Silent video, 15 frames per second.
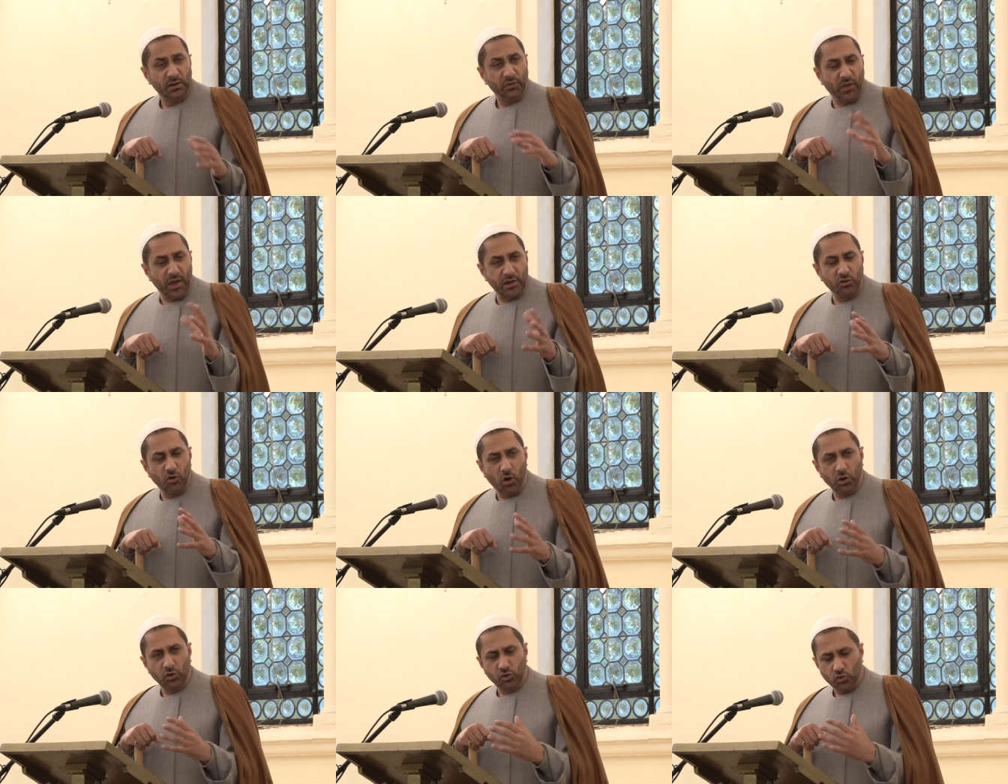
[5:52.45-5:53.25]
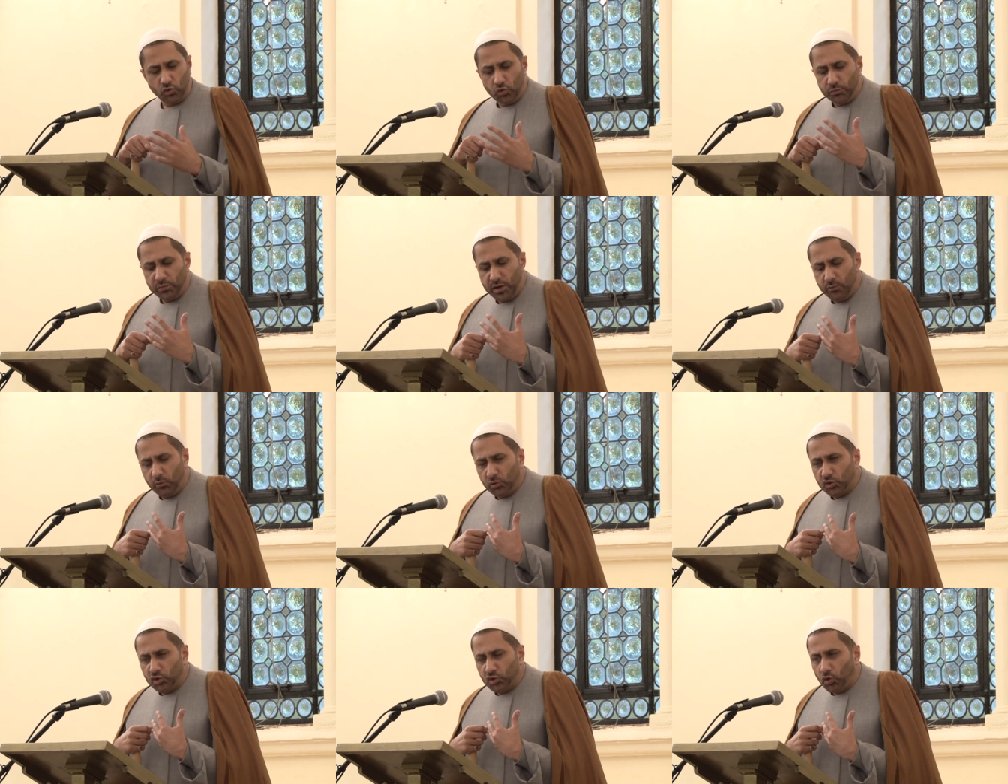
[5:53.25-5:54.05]
That God to whom he
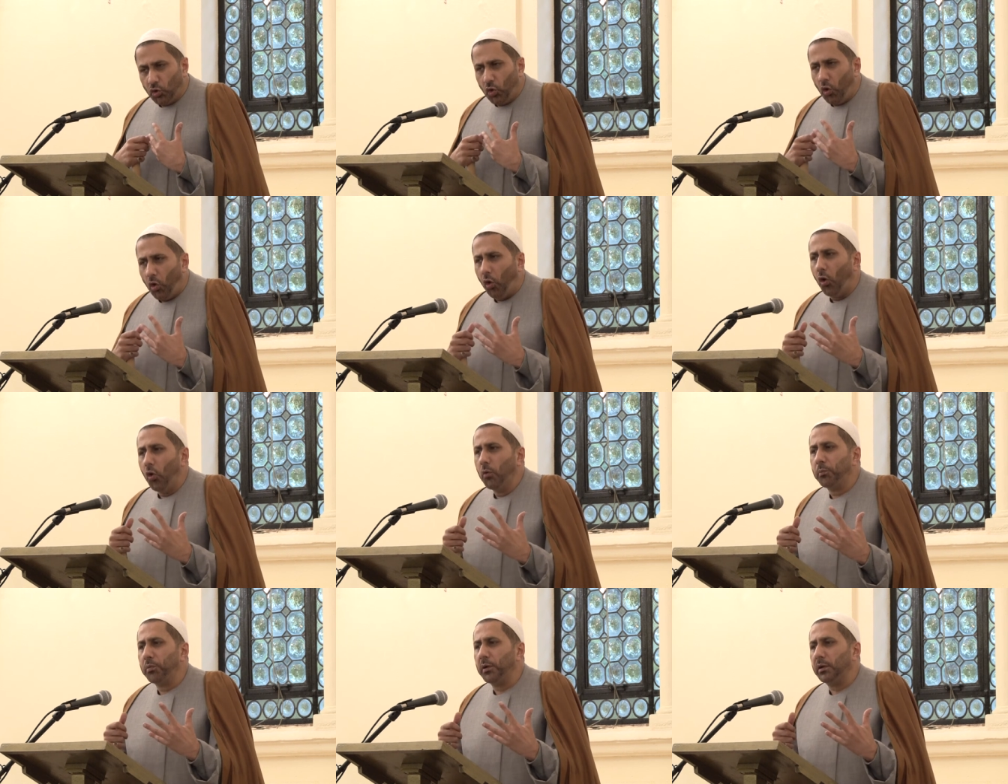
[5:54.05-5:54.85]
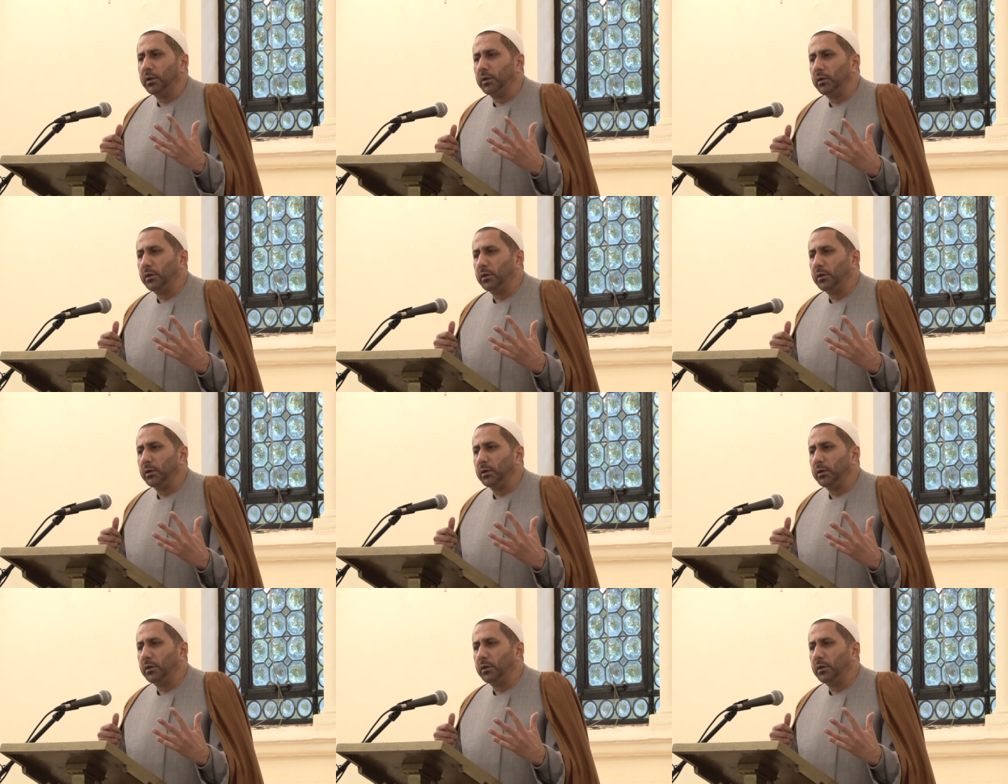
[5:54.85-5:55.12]
was so open,